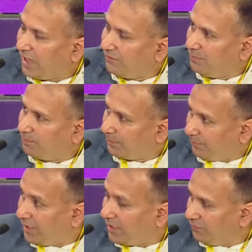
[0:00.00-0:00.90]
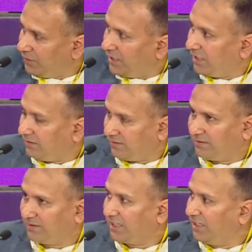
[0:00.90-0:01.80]
are we prepared with that
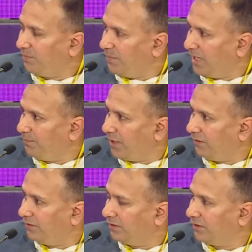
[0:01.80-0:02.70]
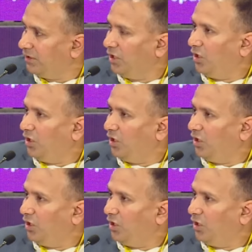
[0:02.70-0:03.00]
skilled manpower,